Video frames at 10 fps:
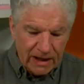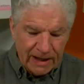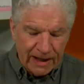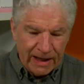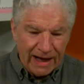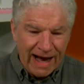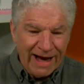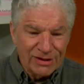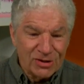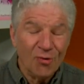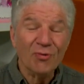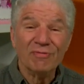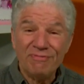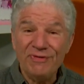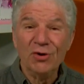Uh, I don't
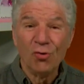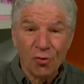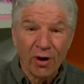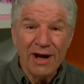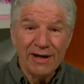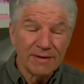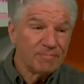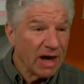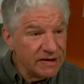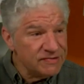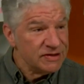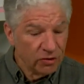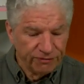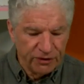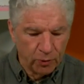feel great. I
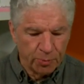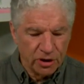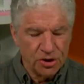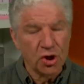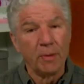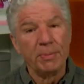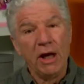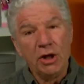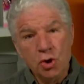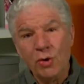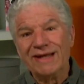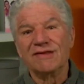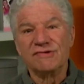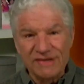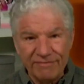still feel pretty sharp. You get the
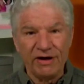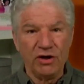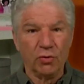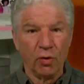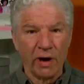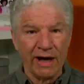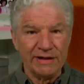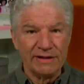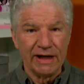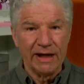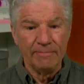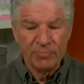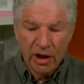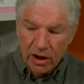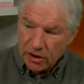70-year-old guy today.
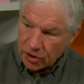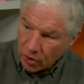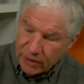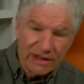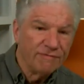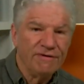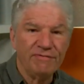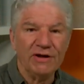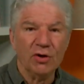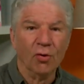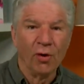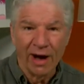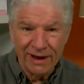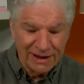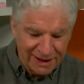You don't get the 50-year-old
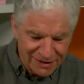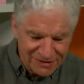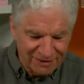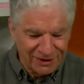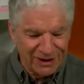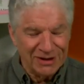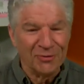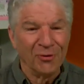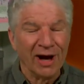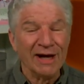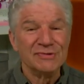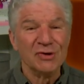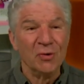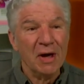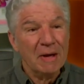guy. You get the 70-year-old guy.
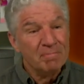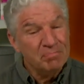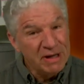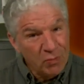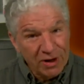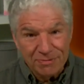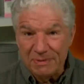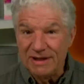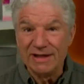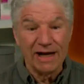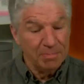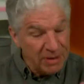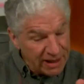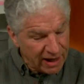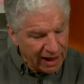So be with me today.
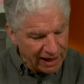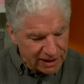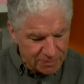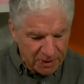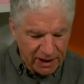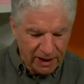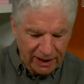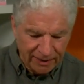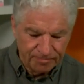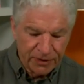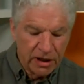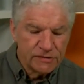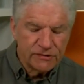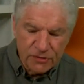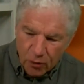Be kind. Be calm.
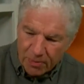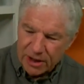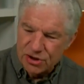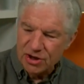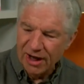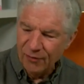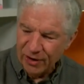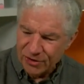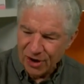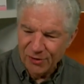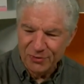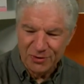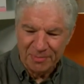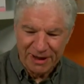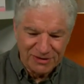So much I want to talk with you
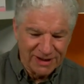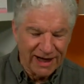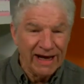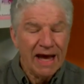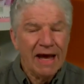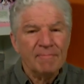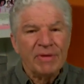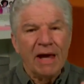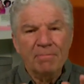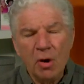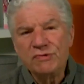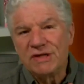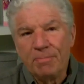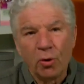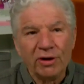about today. And most
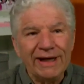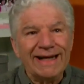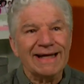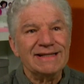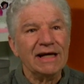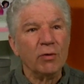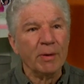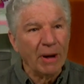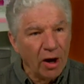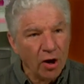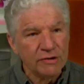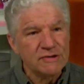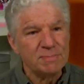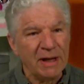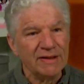importantly, can I tell you where my
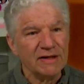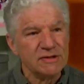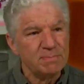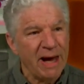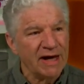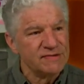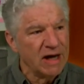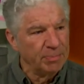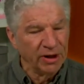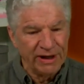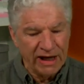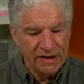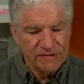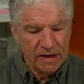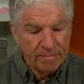heart's been this past couple of
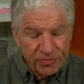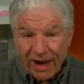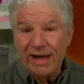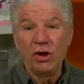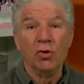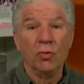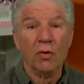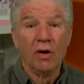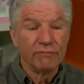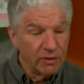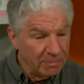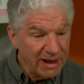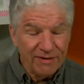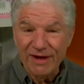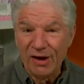days? Thank you for the
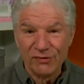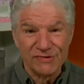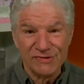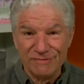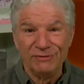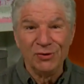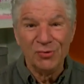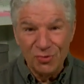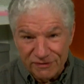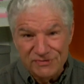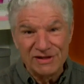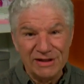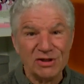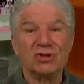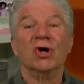many thousands of you who have
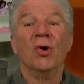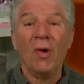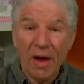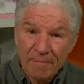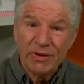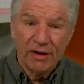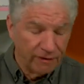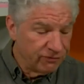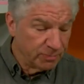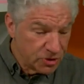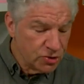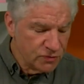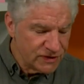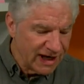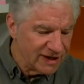seen the show uh, from
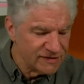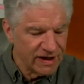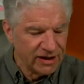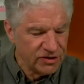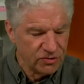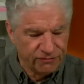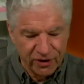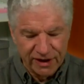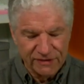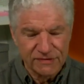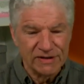Tuesday and sent it to your friends.